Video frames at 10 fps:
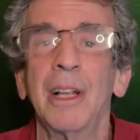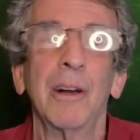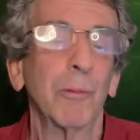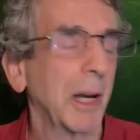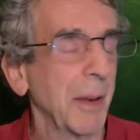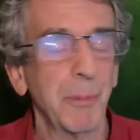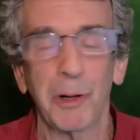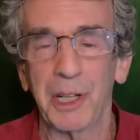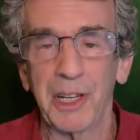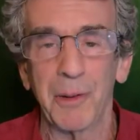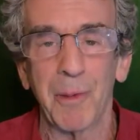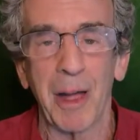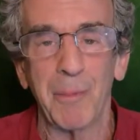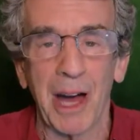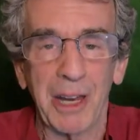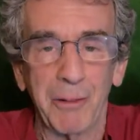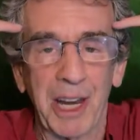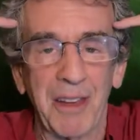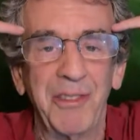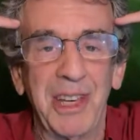what I put into my body, what
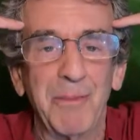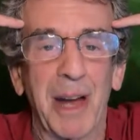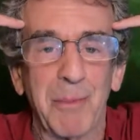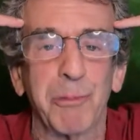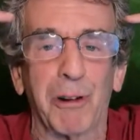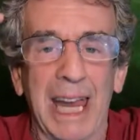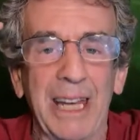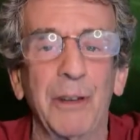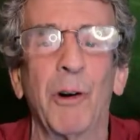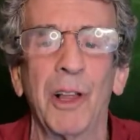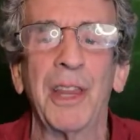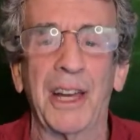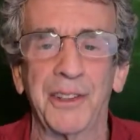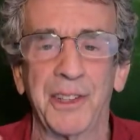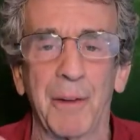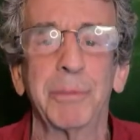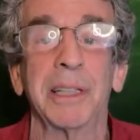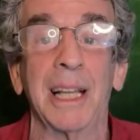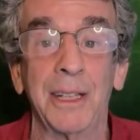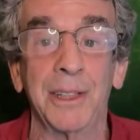I feed my brain, all that stuff
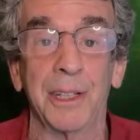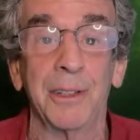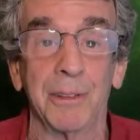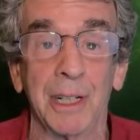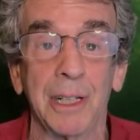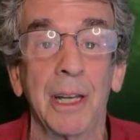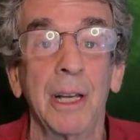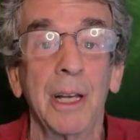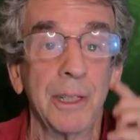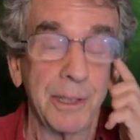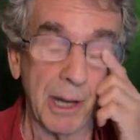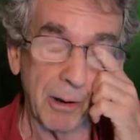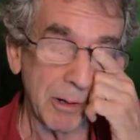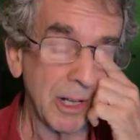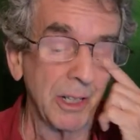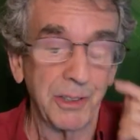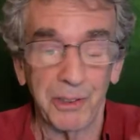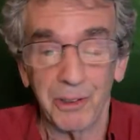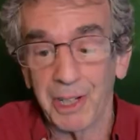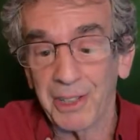plays into it. So
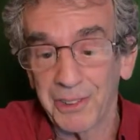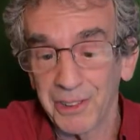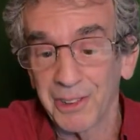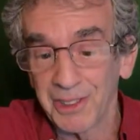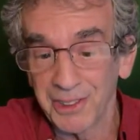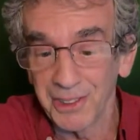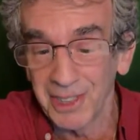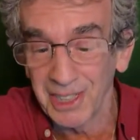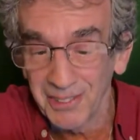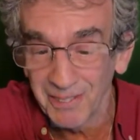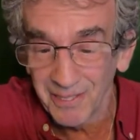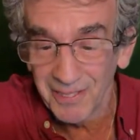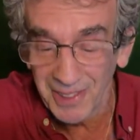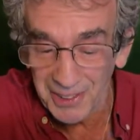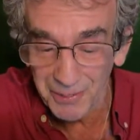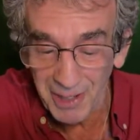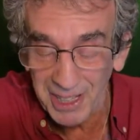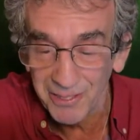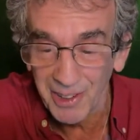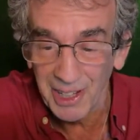do it. That's my
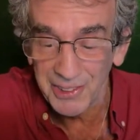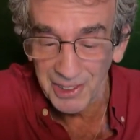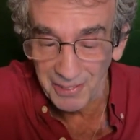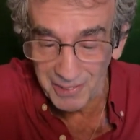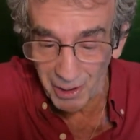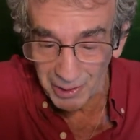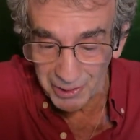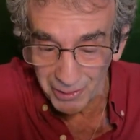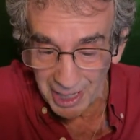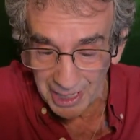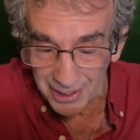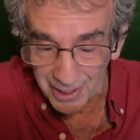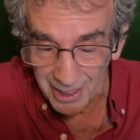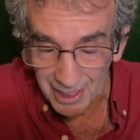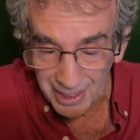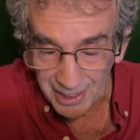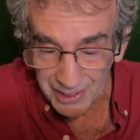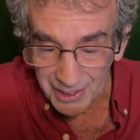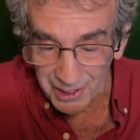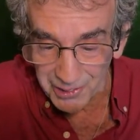advice, and I'm going to end.
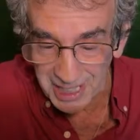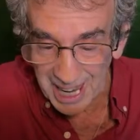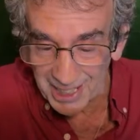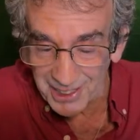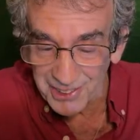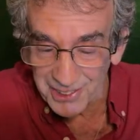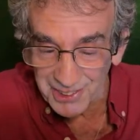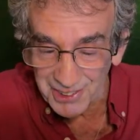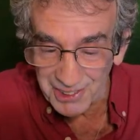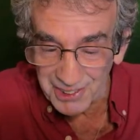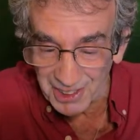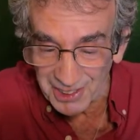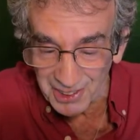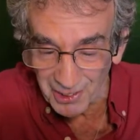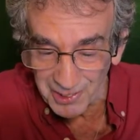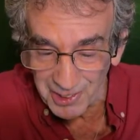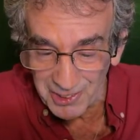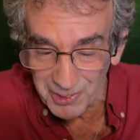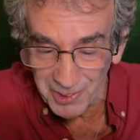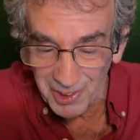Lindsay, your dad is 66. So
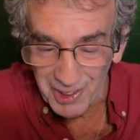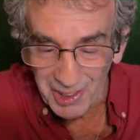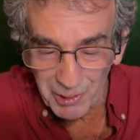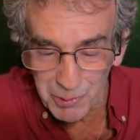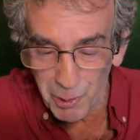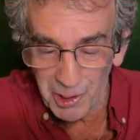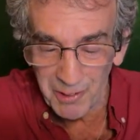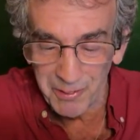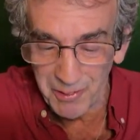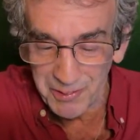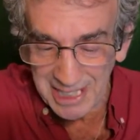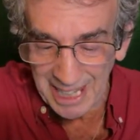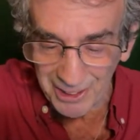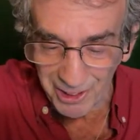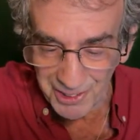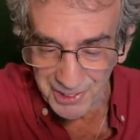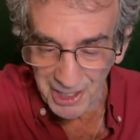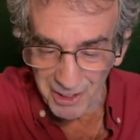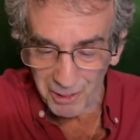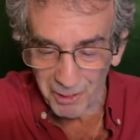he was born in 58
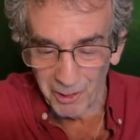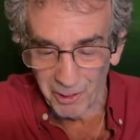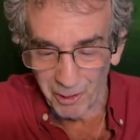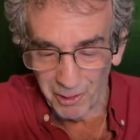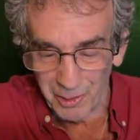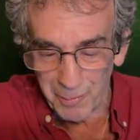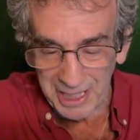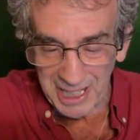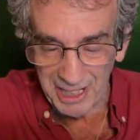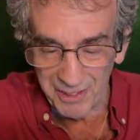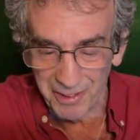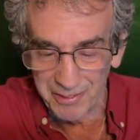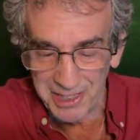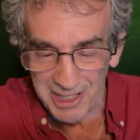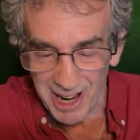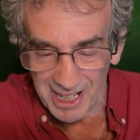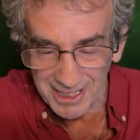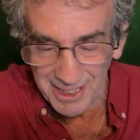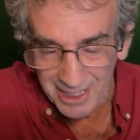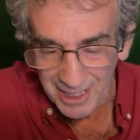also, or the beginning of 59.